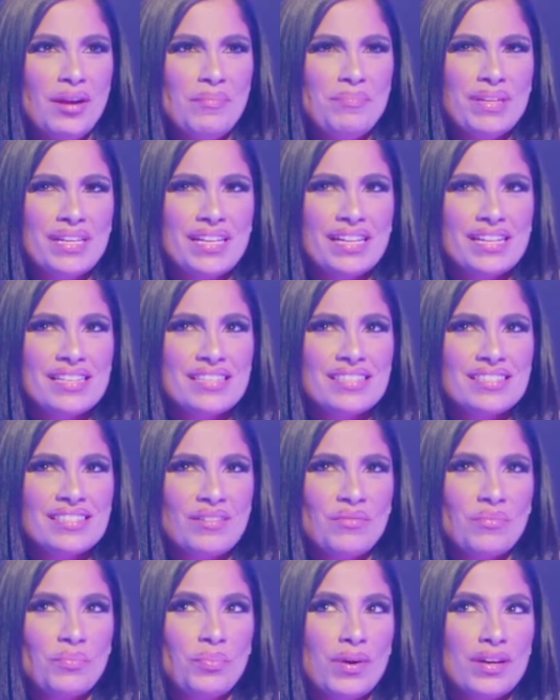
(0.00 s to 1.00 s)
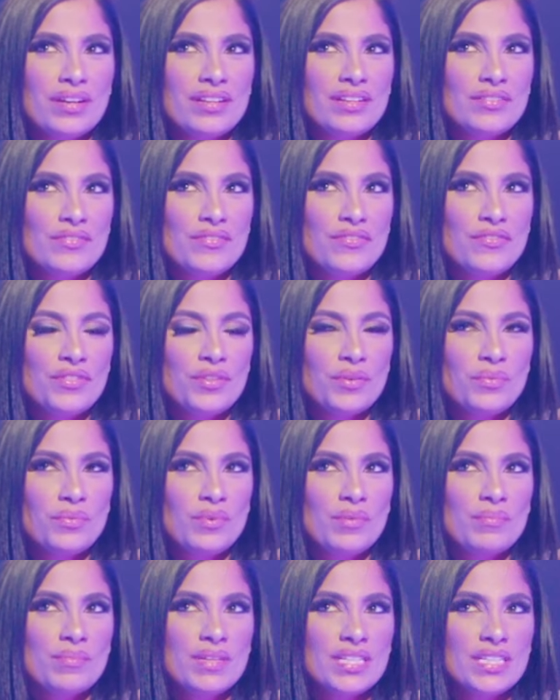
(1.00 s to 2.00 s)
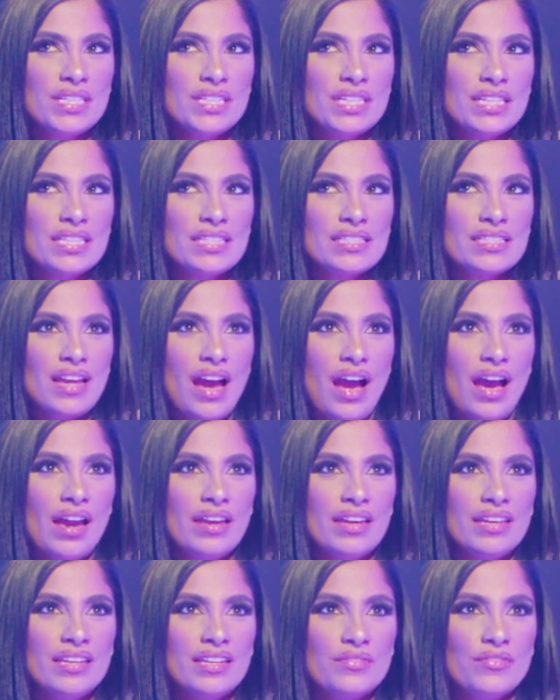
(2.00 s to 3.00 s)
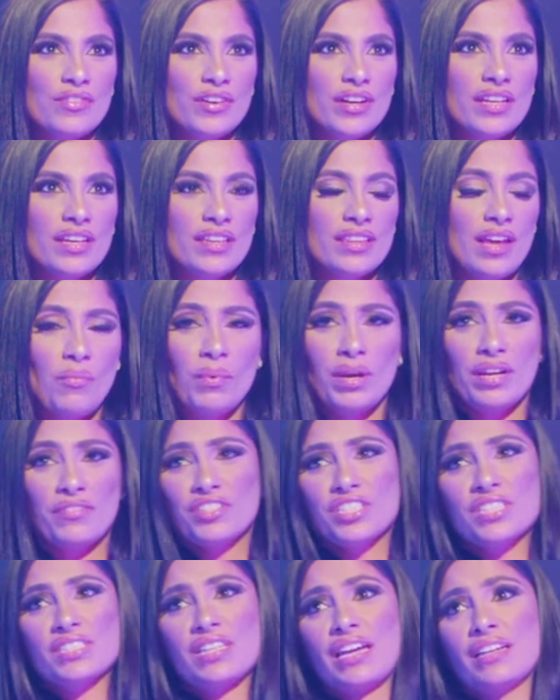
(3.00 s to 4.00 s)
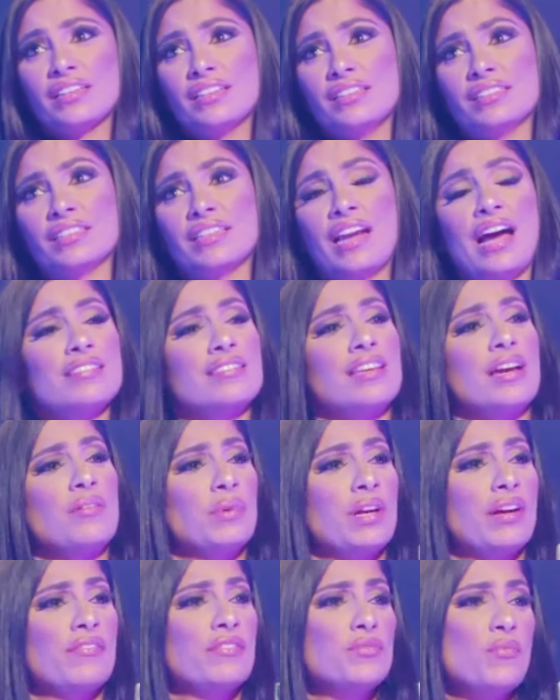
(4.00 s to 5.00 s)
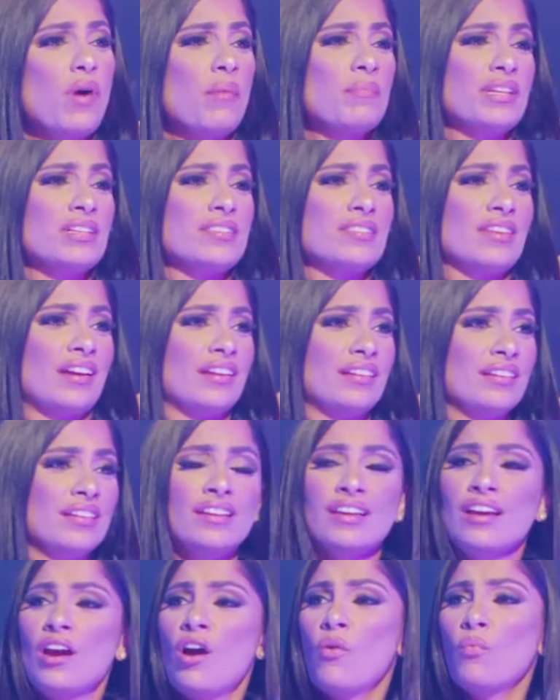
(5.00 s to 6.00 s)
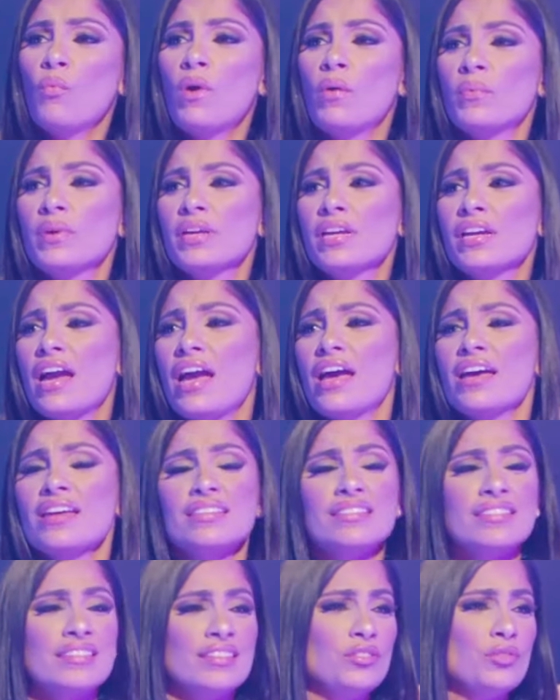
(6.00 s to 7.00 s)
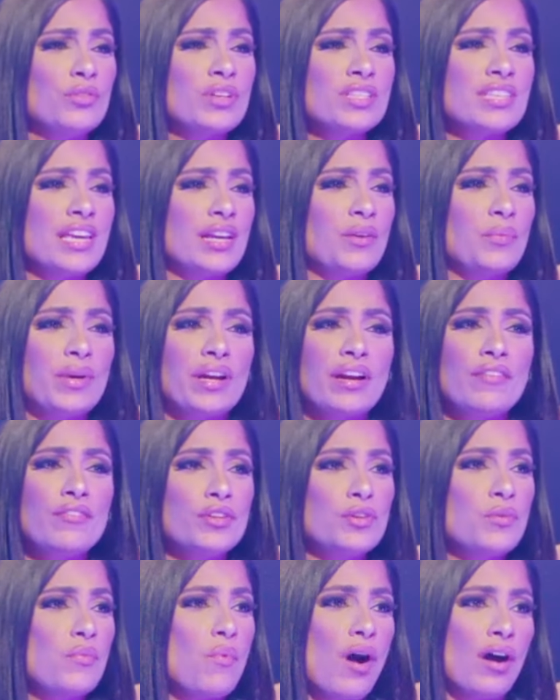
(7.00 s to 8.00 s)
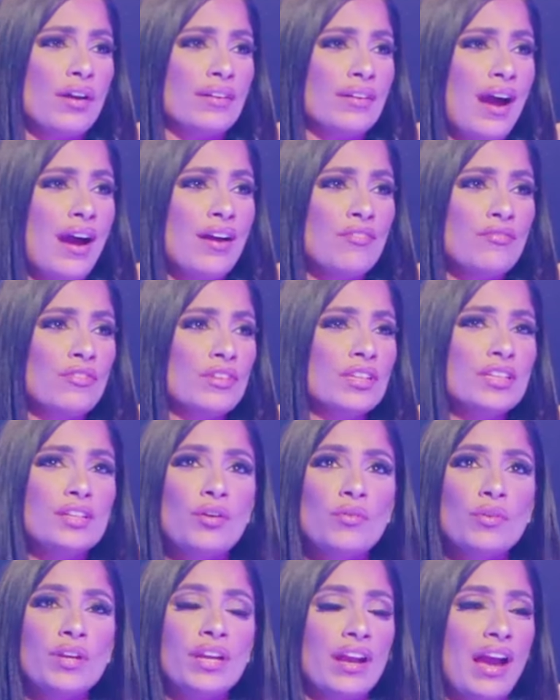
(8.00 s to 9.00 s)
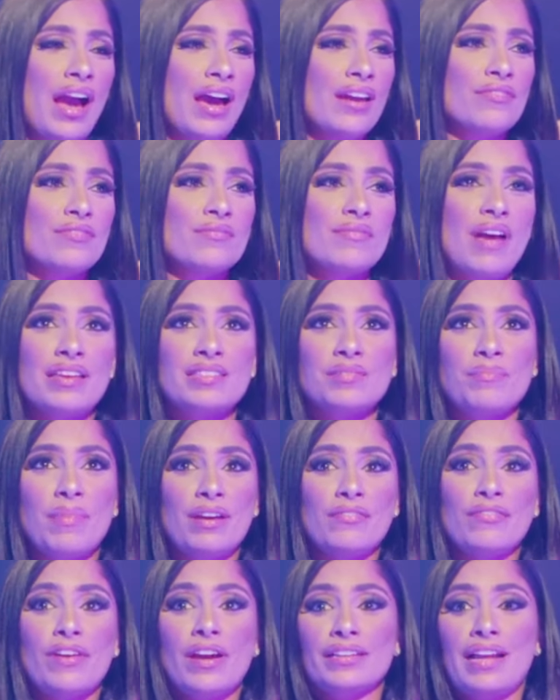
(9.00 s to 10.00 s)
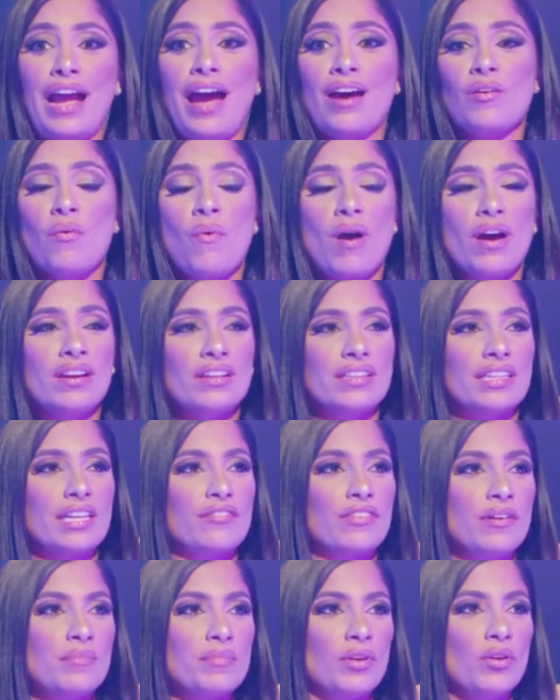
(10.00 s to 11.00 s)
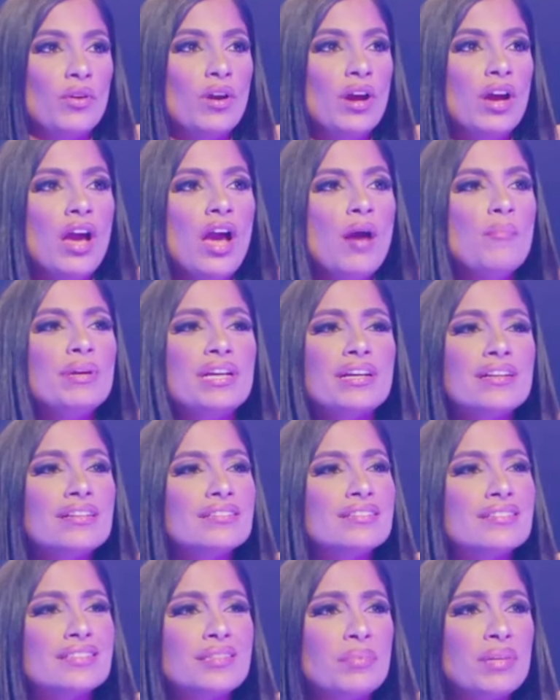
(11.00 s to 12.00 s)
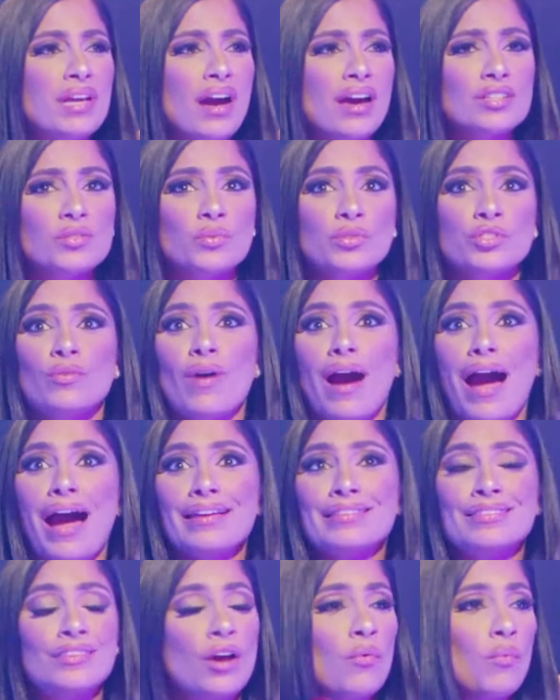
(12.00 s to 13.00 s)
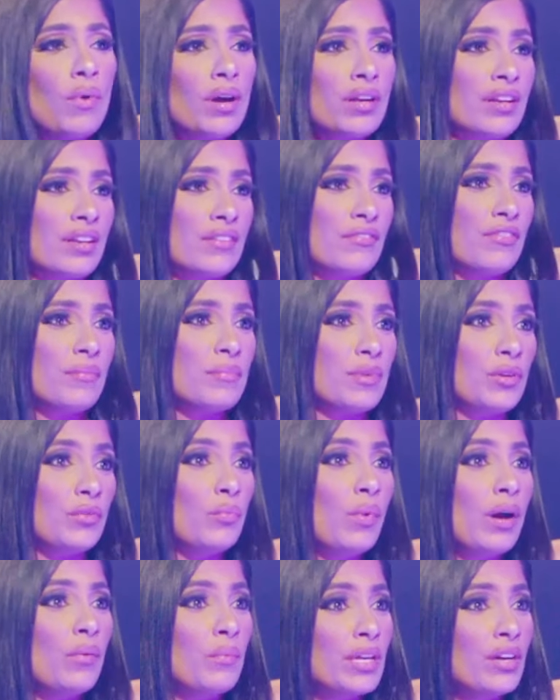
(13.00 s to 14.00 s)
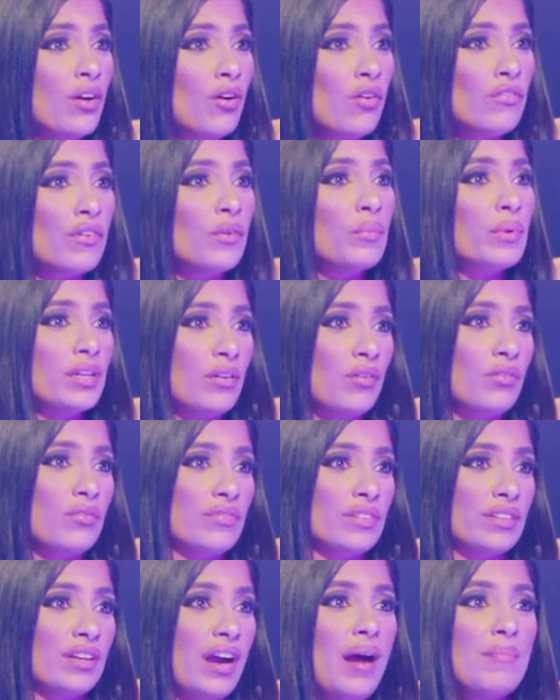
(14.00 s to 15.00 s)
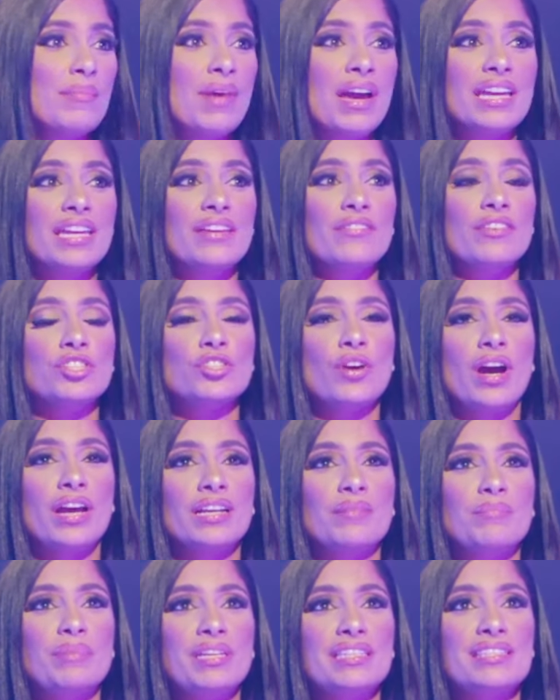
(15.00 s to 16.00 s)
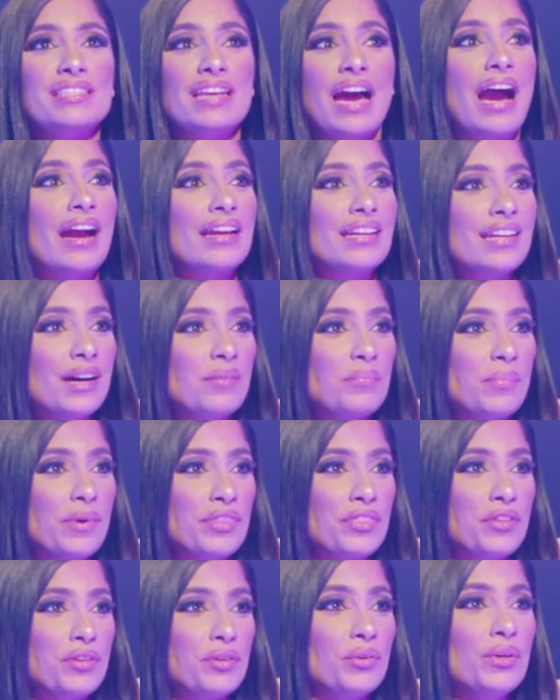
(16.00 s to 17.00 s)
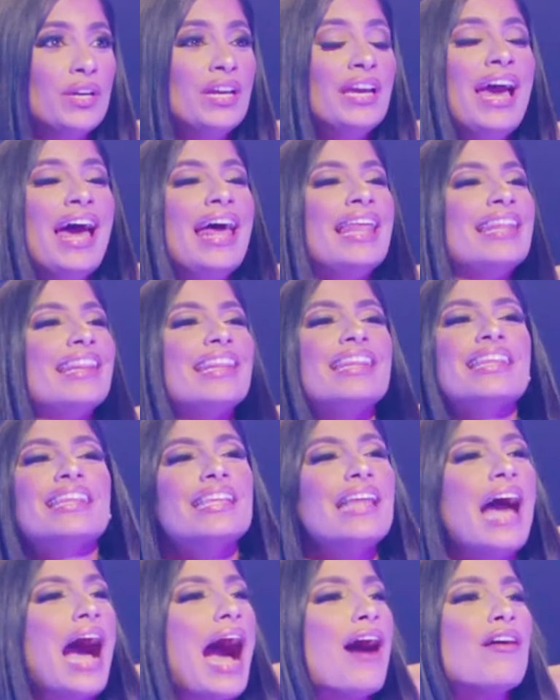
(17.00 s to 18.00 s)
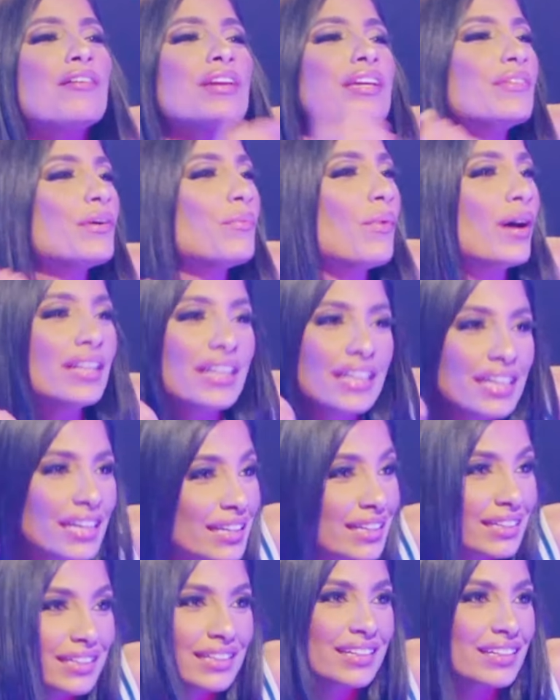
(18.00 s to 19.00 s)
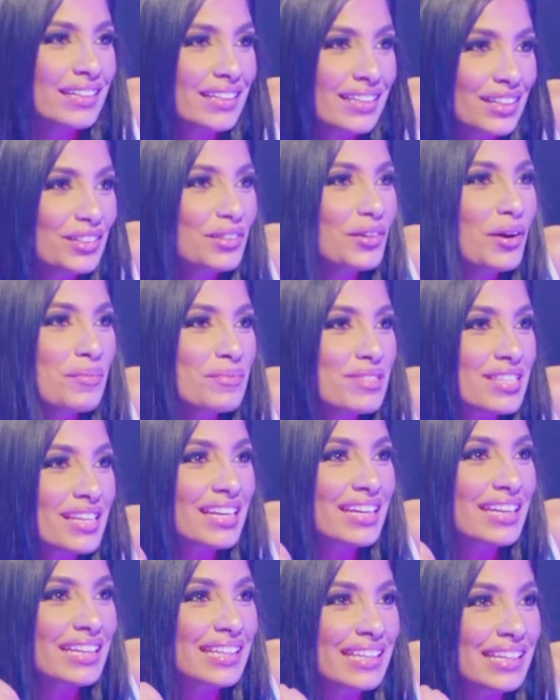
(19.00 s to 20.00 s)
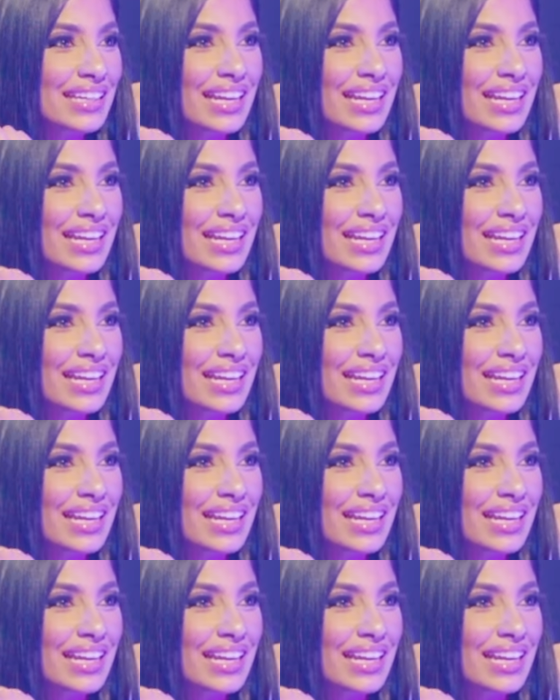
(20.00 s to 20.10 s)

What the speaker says: Because what if the woman is not in it for any of that? What if she's like, listen, I'll sign whatever you want me to sign. When we end, you could take whatever you want. I really don't care. As a matter of fact, I don't want anything from you. Because to be honest with you, I don't want nothing from you. When we over, we over. I'm not even trying to be tied up with you. I don't even want a kid. You know what I'm saying?